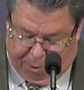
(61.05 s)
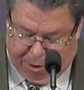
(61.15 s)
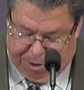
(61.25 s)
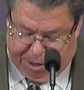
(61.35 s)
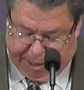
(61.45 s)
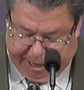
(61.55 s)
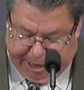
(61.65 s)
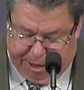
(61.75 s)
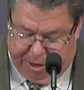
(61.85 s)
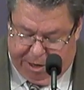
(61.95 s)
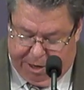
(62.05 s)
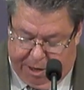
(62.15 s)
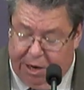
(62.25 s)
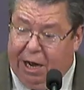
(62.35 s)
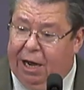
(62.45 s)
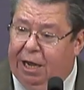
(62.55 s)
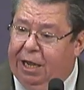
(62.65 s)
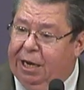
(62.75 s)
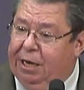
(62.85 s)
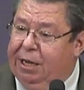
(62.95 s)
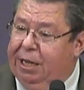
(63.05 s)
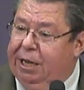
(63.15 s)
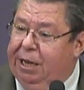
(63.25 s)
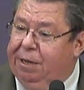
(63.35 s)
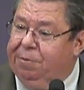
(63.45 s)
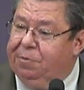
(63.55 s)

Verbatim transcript: rode again uh, in the